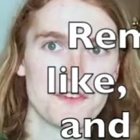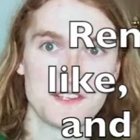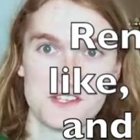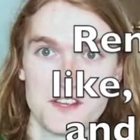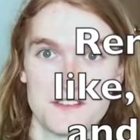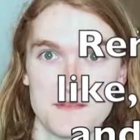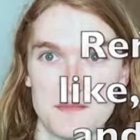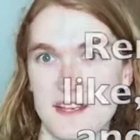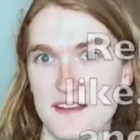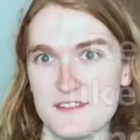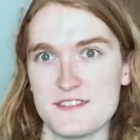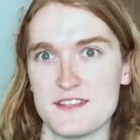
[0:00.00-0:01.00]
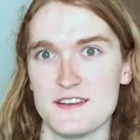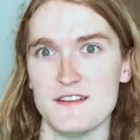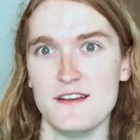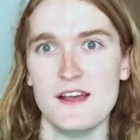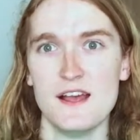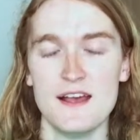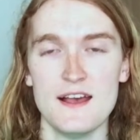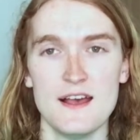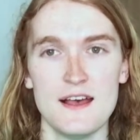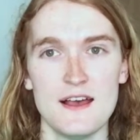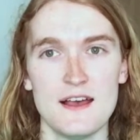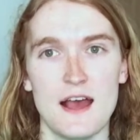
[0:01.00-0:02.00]
suggest something else, then
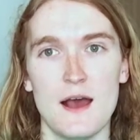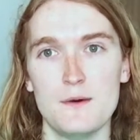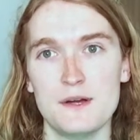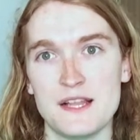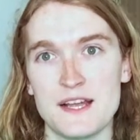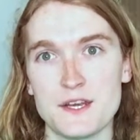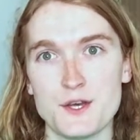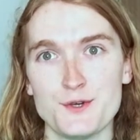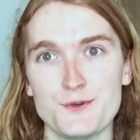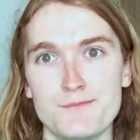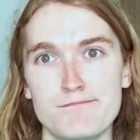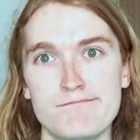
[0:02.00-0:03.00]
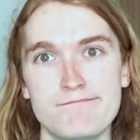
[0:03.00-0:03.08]
how will I know?